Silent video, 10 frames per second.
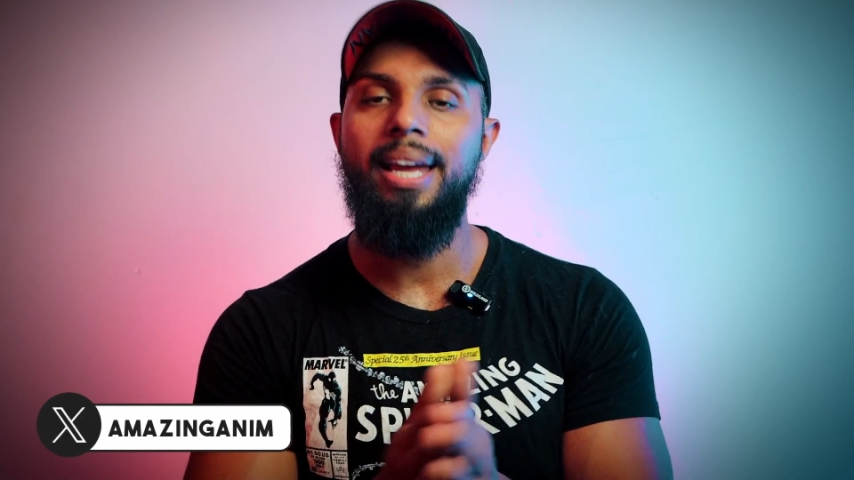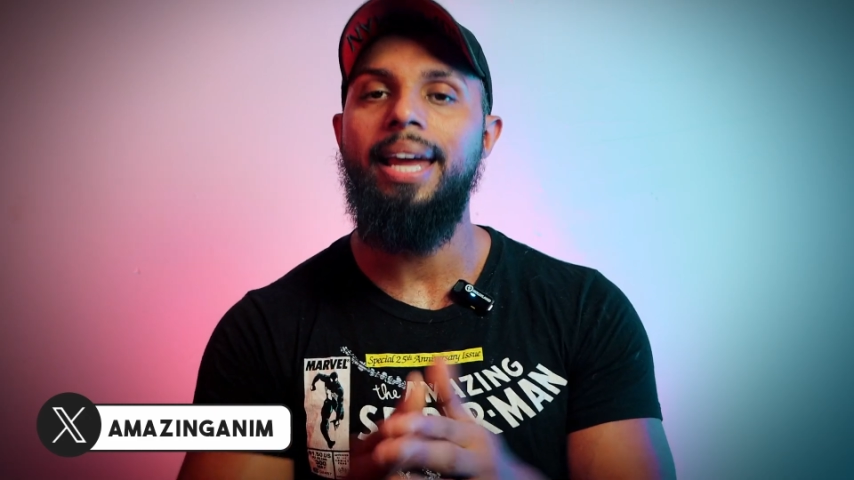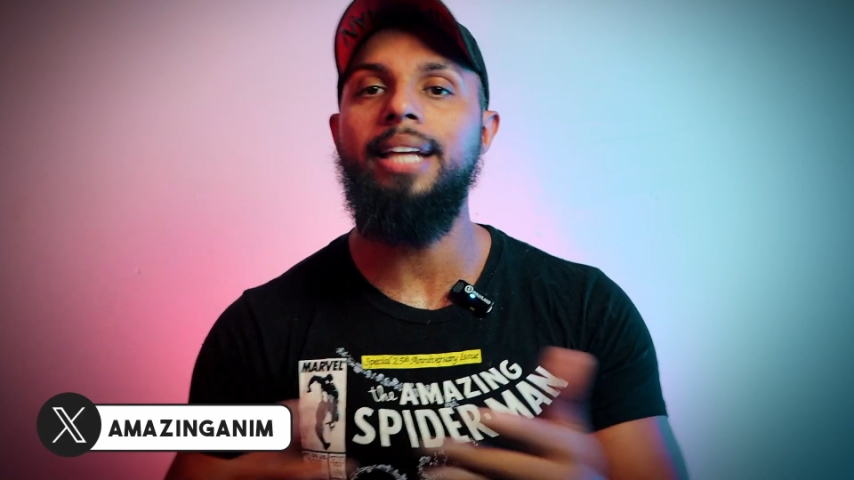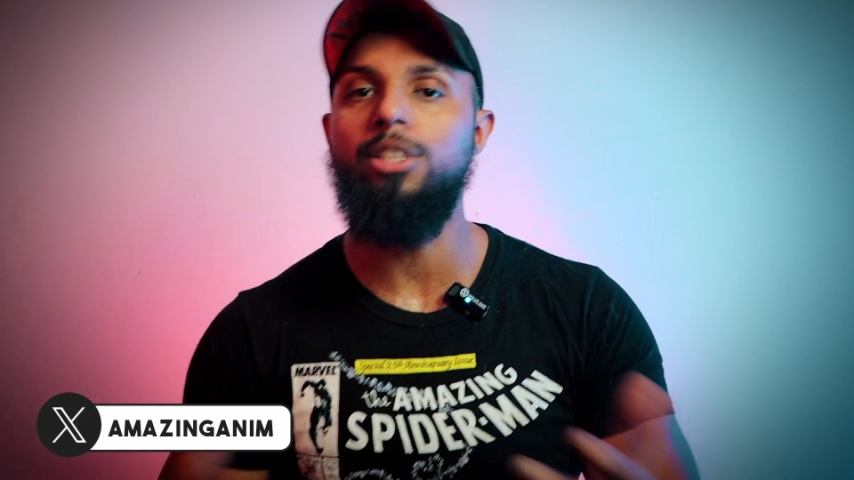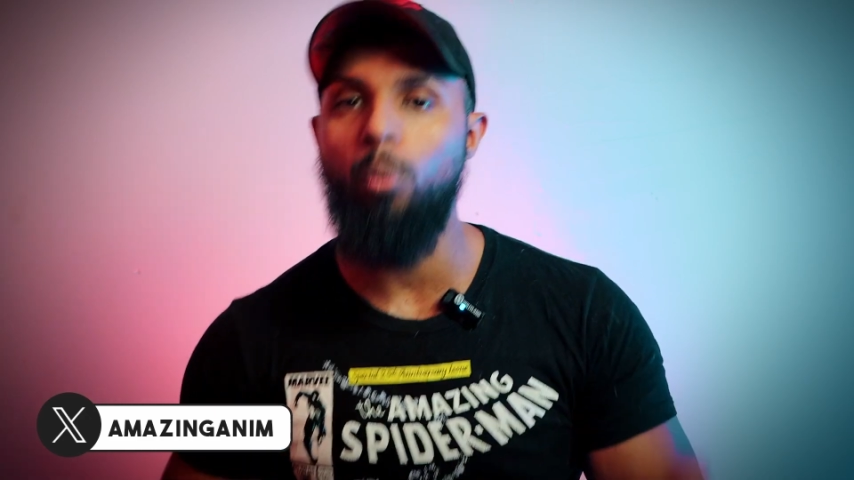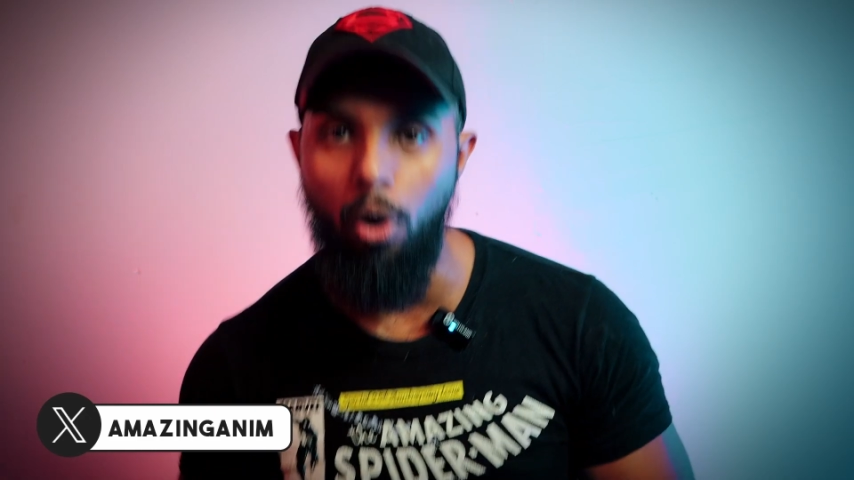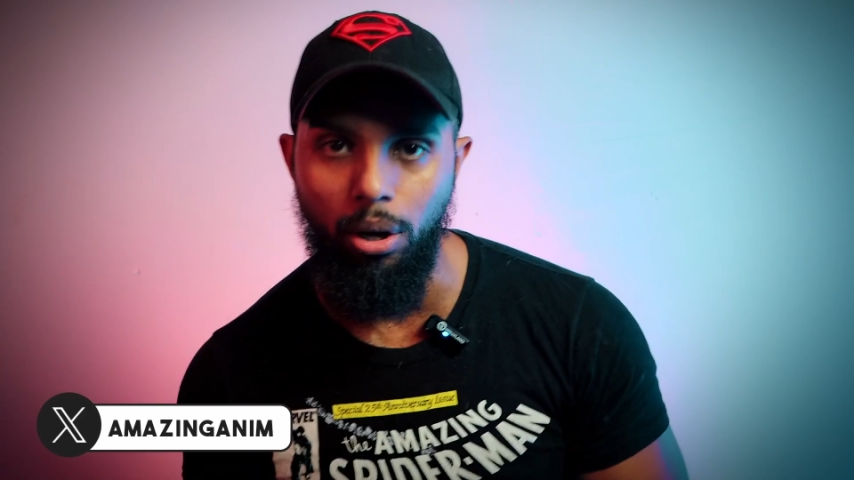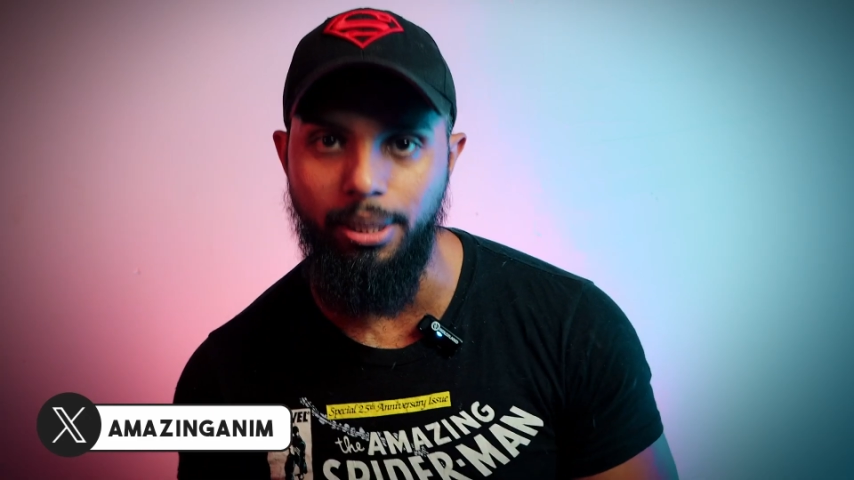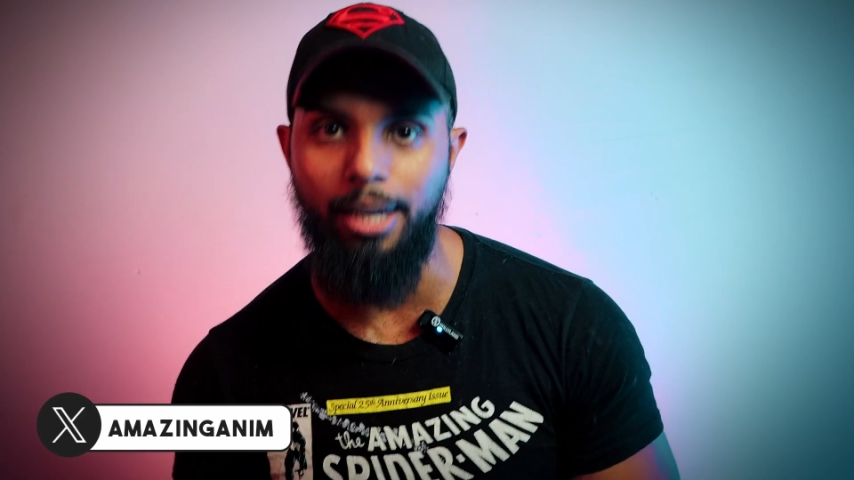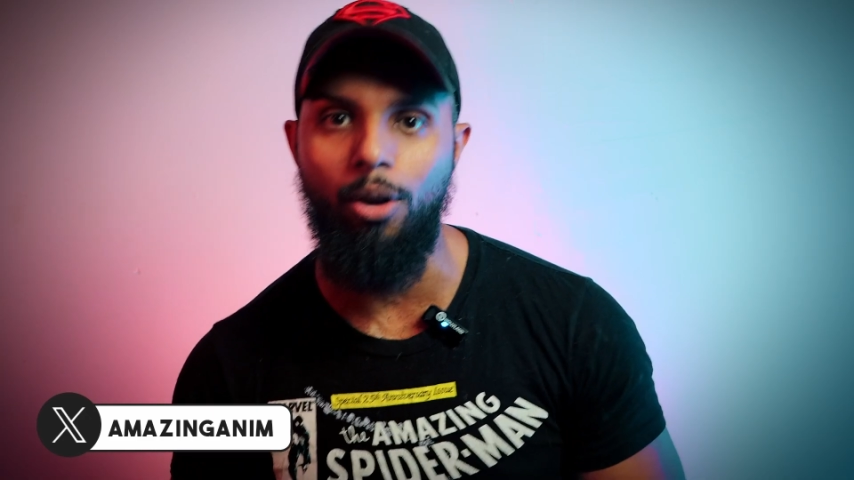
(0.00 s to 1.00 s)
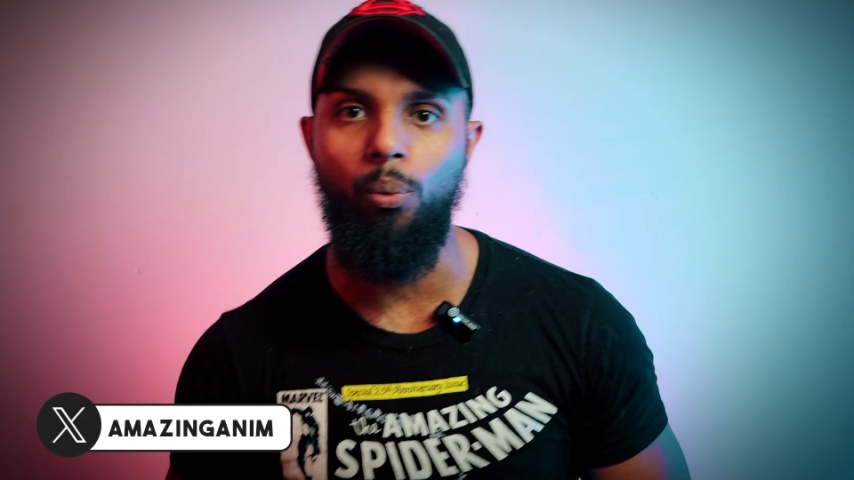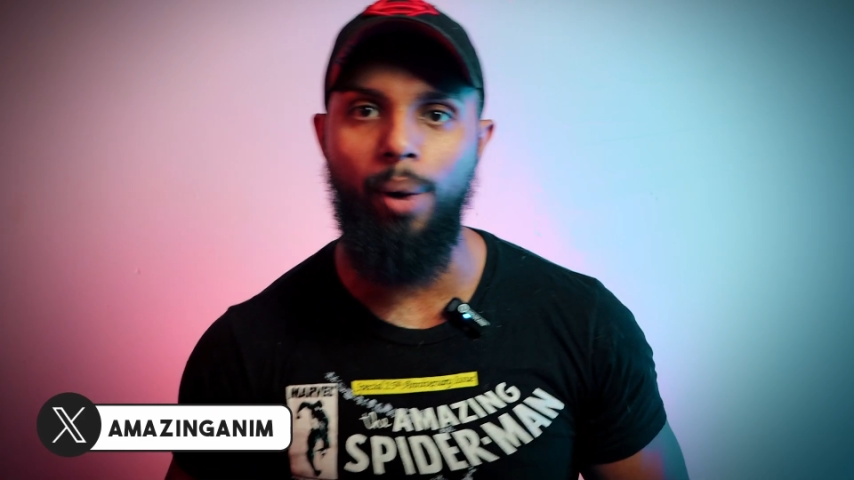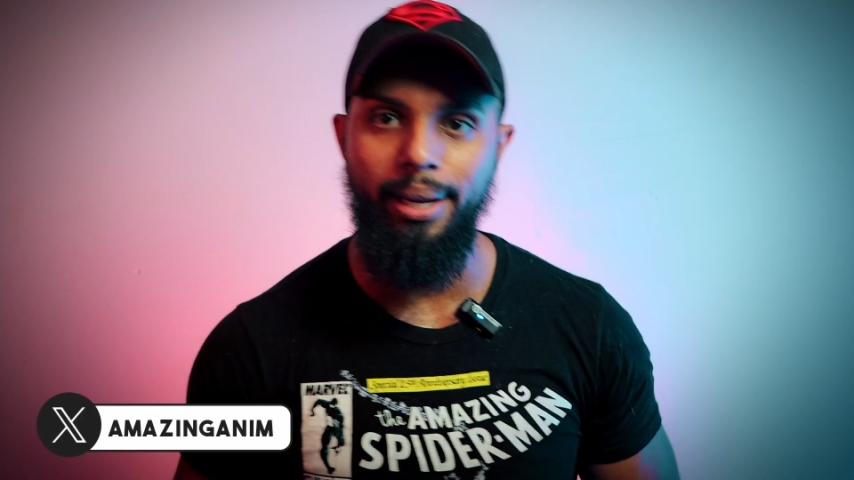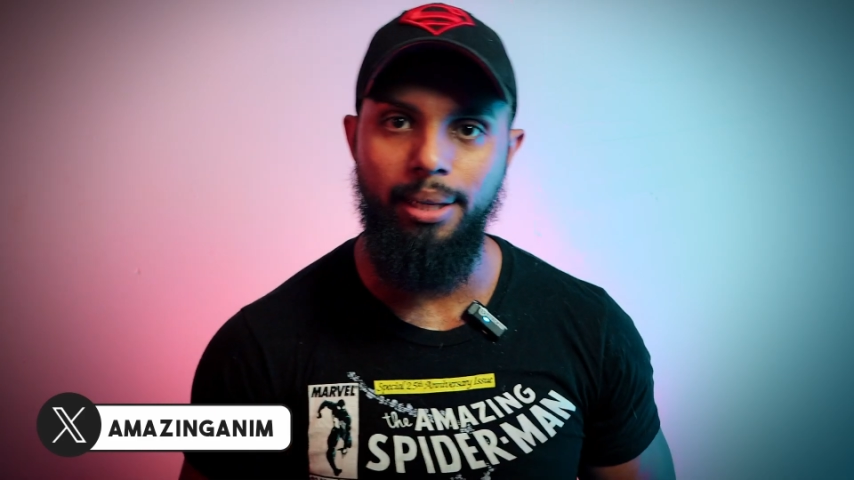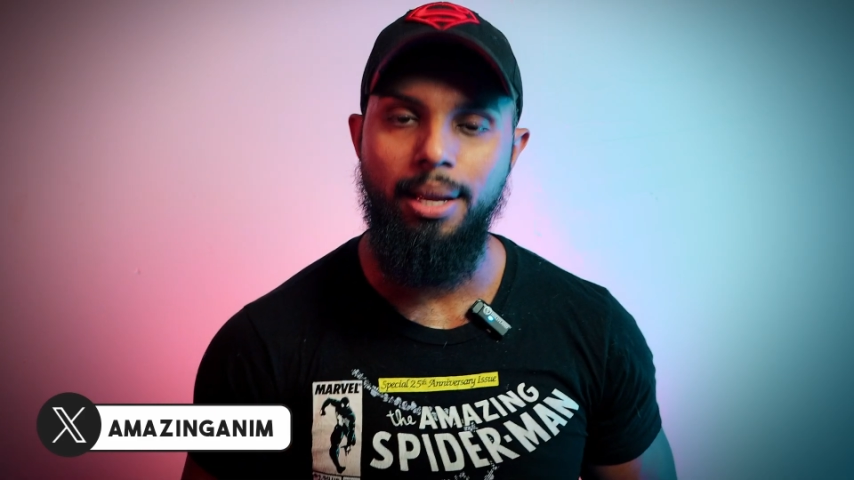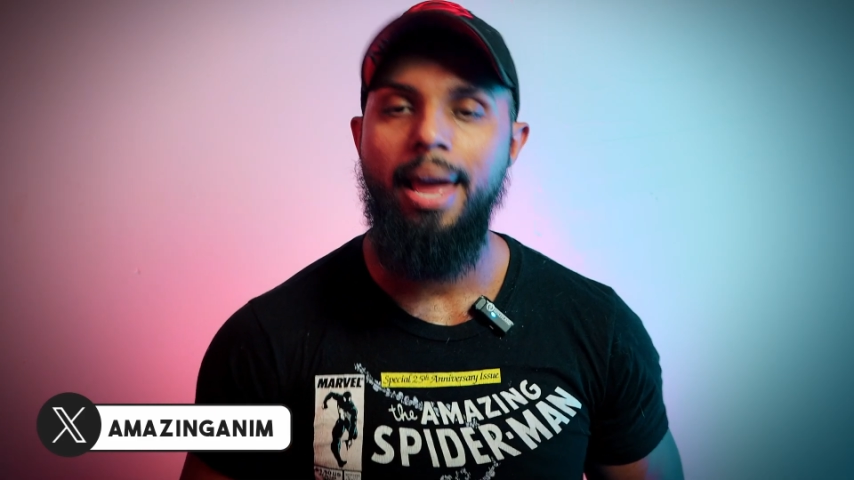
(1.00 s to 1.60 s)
it's a walk cycle, right?